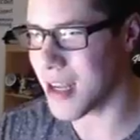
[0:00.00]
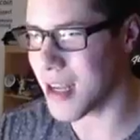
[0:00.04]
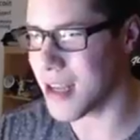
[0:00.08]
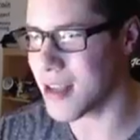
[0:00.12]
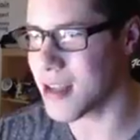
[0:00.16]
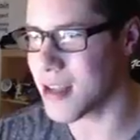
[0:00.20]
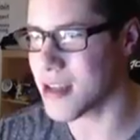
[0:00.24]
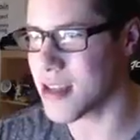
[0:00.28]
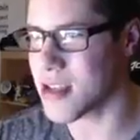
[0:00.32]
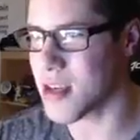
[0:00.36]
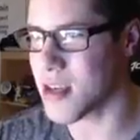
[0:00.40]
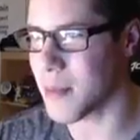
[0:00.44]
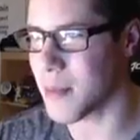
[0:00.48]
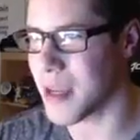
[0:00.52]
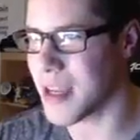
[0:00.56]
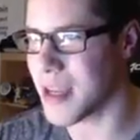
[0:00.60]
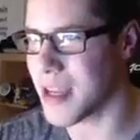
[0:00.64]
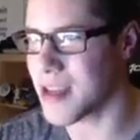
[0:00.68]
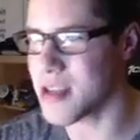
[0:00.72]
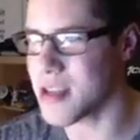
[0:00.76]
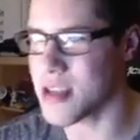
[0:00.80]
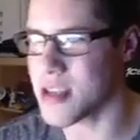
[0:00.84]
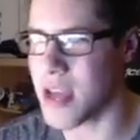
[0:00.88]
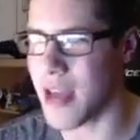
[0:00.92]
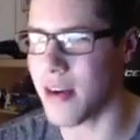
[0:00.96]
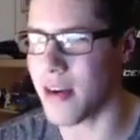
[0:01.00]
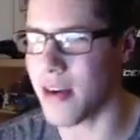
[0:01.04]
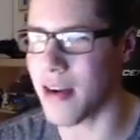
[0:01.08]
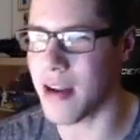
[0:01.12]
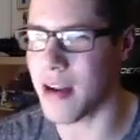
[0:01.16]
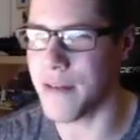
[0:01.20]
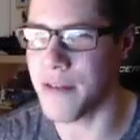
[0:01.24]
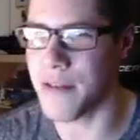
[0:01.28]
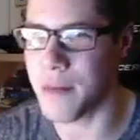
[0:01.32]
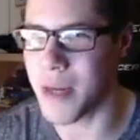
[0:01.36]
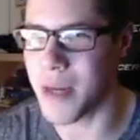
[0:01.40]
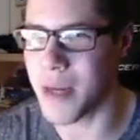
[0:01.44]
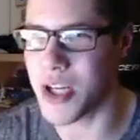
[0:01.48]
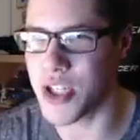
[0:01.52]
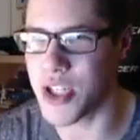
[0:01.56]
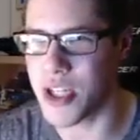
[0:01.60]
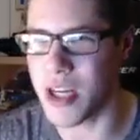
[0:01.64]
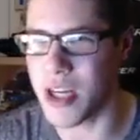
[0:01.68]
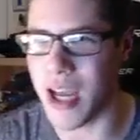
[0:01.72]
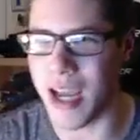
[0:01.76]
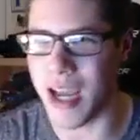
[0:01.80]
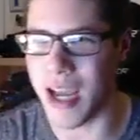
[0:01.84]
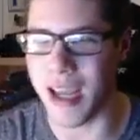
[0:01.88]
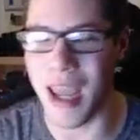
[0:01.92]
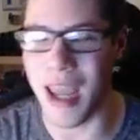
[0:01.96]
into some insider
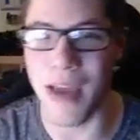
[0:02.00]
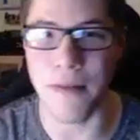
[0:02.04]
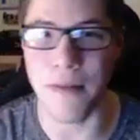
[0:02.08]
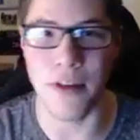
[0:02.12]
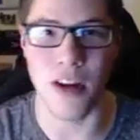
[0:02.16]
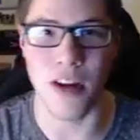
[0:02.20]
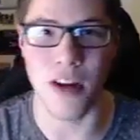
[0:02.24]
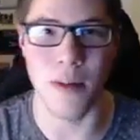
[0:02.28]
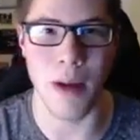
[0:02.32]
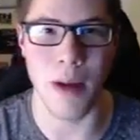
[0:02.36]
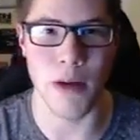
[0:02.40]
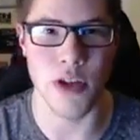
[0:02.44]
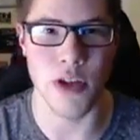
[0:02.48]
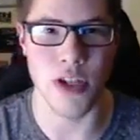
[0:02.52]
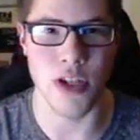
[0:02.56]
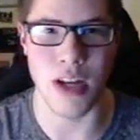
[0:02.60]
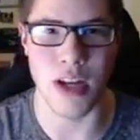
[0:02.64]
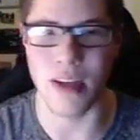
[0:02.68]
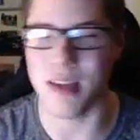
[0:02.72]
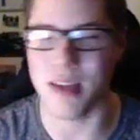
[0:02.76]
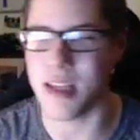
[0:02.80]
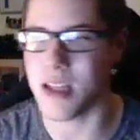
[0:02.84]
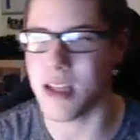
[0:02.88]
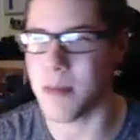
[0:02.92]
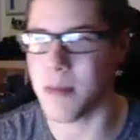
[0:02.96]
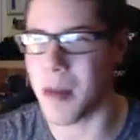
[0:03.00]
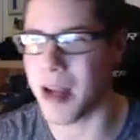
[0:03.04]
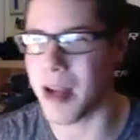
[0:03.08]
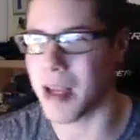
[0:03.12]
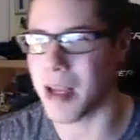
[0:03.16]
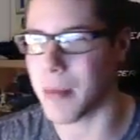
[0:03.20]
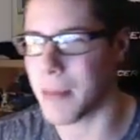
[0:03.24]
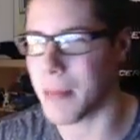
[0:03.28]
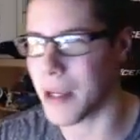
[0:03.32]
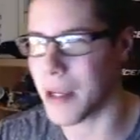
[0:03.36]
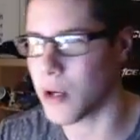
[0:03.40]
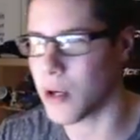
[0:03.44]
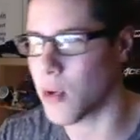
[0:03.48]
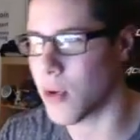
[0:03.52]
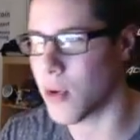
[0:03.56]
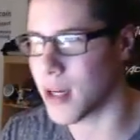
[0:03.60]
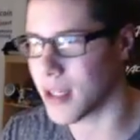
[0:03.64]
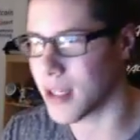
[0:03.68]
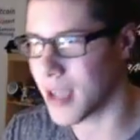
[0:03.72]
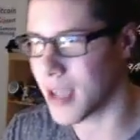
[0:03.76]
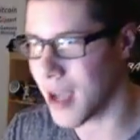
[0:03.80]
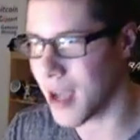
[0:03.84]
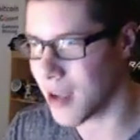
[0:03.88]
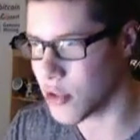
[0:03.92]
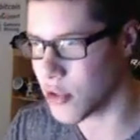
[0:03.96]
information I have here about Genesis Mining Bitcoin
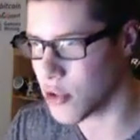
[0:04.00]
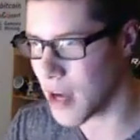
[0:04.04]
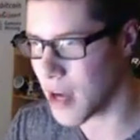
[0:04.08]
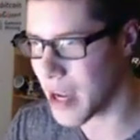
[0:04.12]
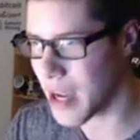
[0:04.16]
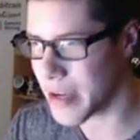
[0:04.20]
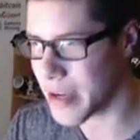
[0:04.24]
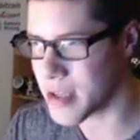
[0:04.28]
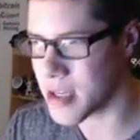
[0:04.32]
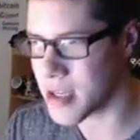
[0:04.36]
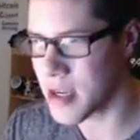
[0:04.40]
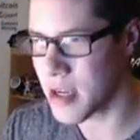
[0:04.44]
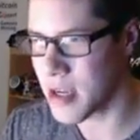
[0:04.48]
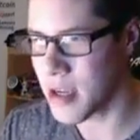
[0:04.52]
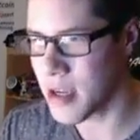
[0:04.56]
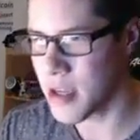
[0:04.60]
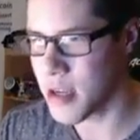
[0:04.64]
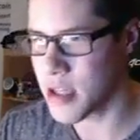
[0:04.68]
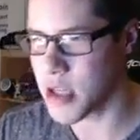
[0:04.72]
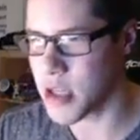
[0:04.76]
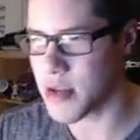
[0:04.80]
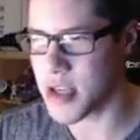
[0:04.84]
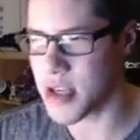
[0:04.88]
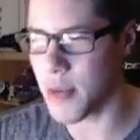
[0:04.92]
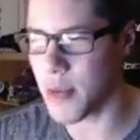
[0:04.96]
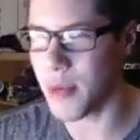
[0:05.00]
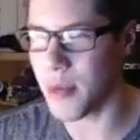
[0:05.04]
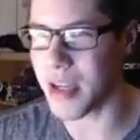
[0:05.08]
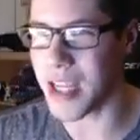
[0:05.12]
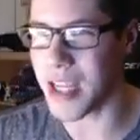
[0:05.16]
contracts. So someone